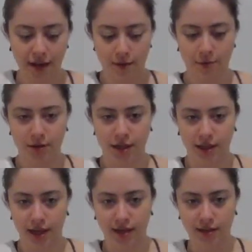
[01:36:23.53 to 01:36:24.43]
I'm gonna put it
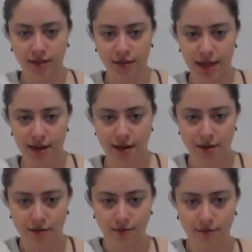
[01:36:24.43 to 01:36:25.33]
like
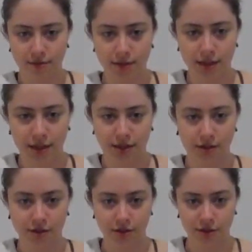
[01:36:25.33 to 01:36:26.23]
down
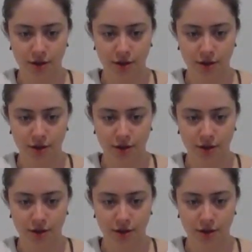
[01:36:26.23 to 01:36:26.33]
here,